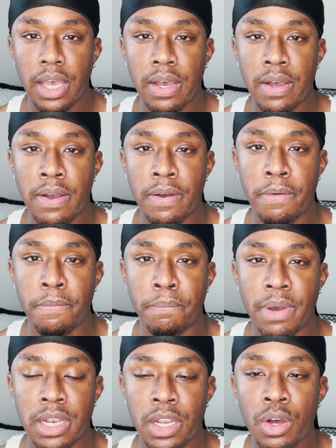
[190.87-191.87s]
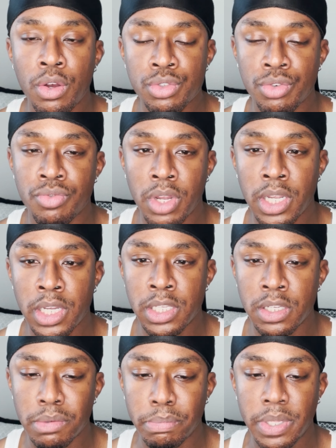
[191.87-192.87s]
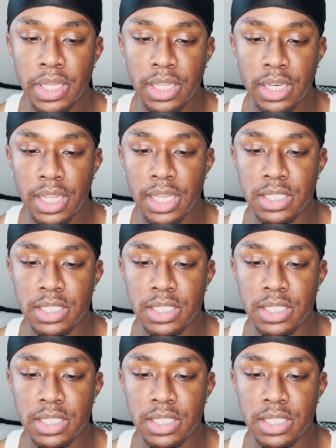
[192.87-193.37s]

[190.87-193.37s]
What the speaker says: My nose was running a little bit.